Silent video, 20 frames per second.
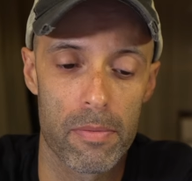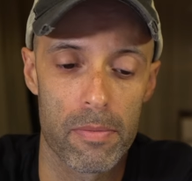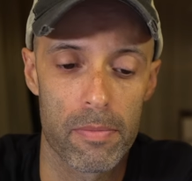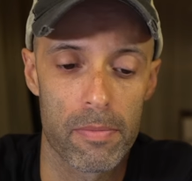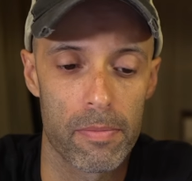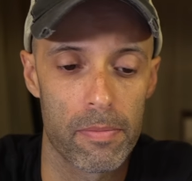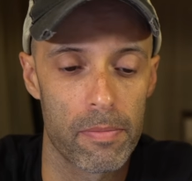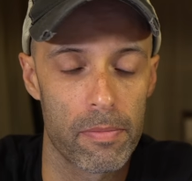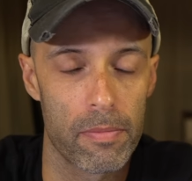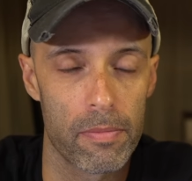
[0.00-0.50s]

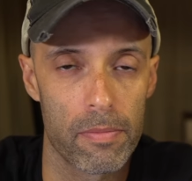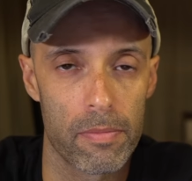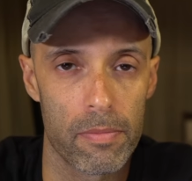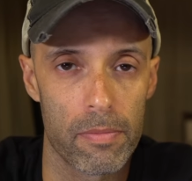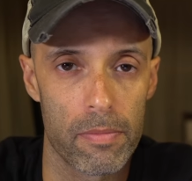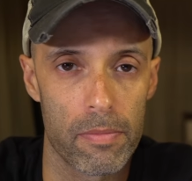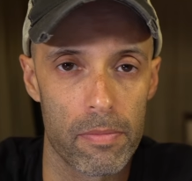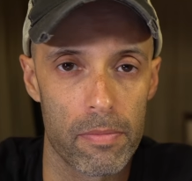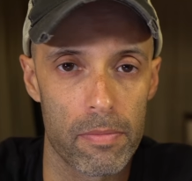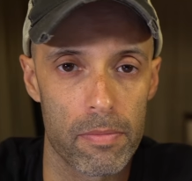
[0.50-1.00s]

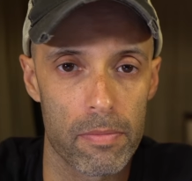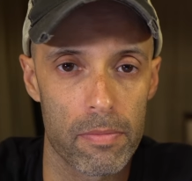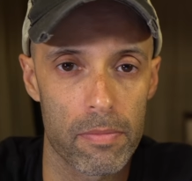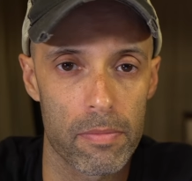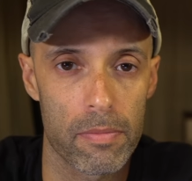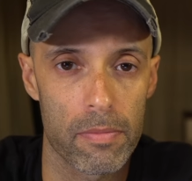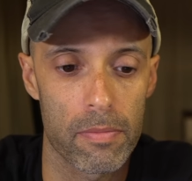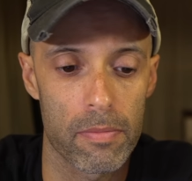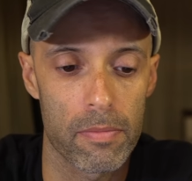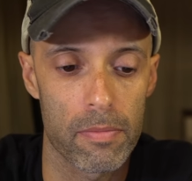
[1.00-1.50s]

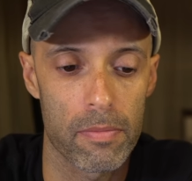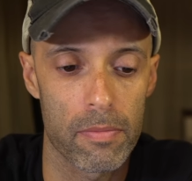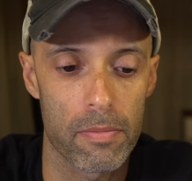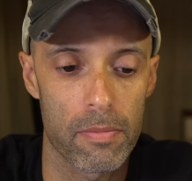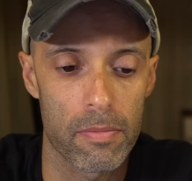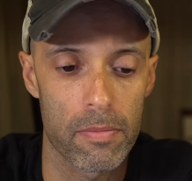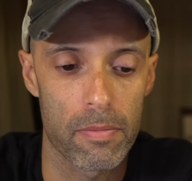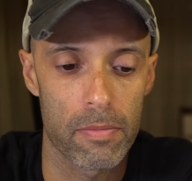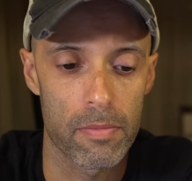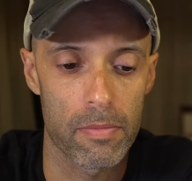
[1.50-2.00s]

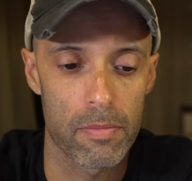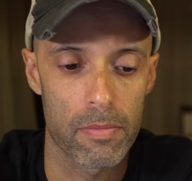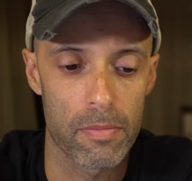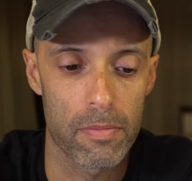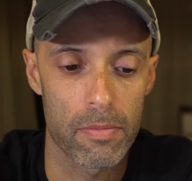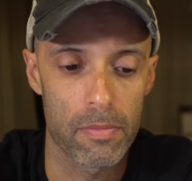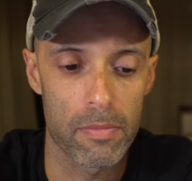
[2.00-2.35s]
[no speech]